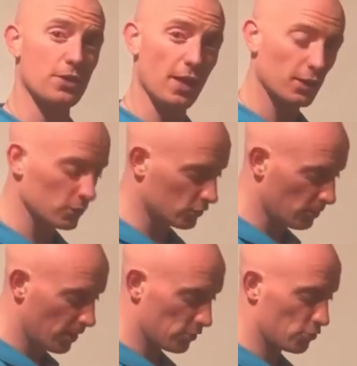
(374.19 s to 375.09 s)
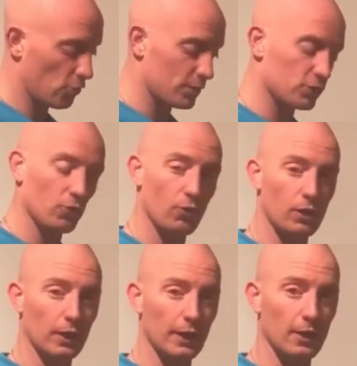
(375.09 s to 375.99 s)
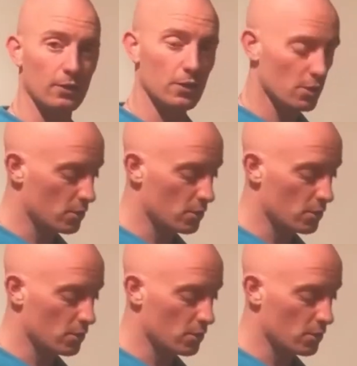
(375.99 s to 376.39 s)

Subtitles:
seconds to make sure it's all clear.